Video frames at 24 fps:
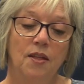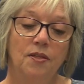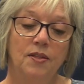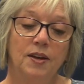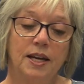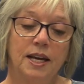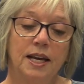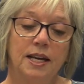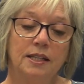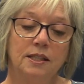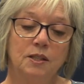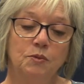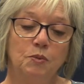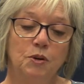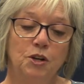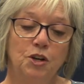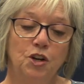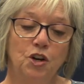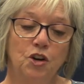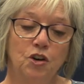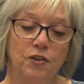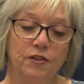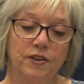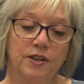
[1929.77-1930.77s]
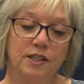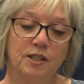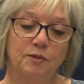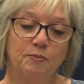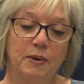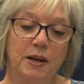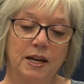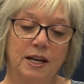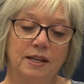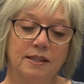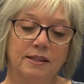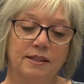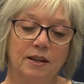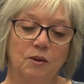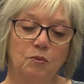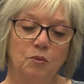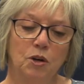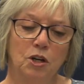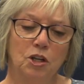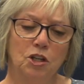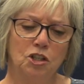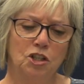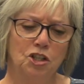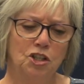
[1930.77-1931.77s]
The kids were nervous because they
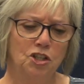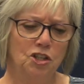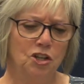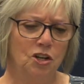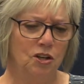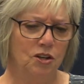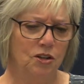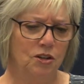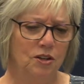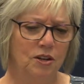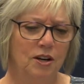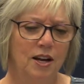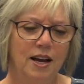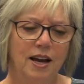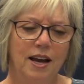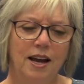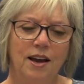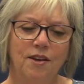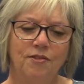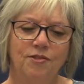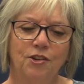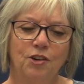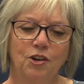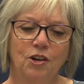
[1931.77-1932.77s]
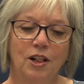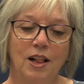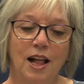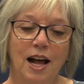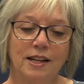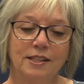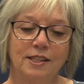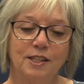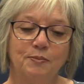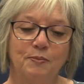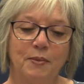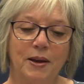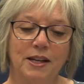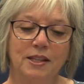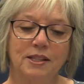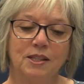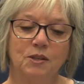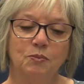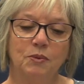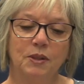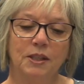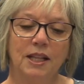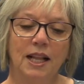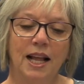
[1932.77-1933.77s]
weren't sure if their
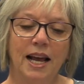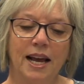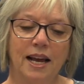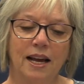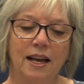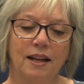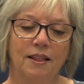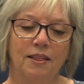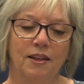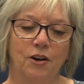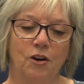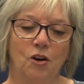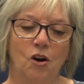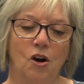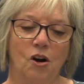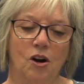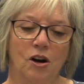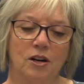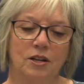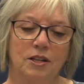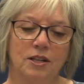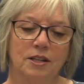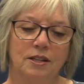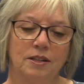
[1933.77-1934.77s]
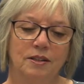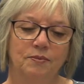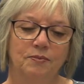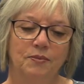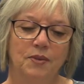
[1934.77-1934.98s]
classmates would like their art.